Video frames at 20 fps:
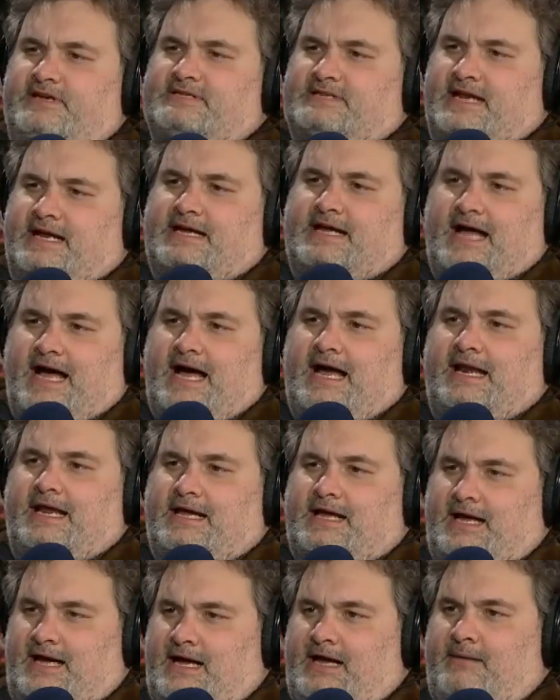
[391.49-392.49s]
an
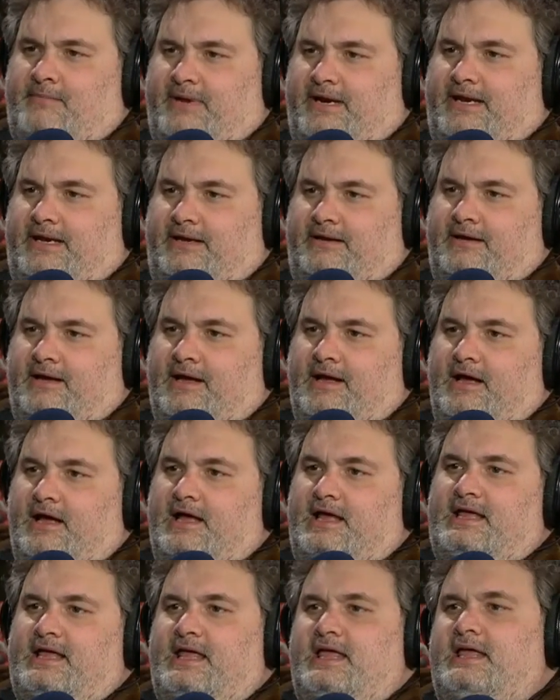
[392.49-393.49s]
iconic comedy. It's a
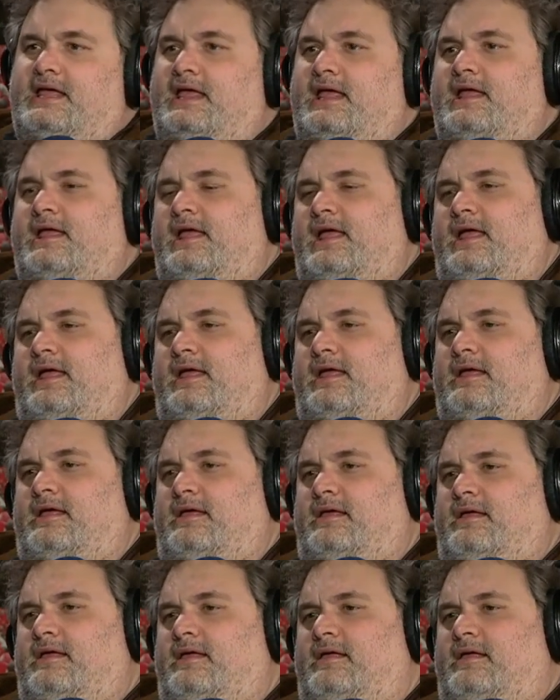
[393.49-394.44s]
fun. It, it's one of the best,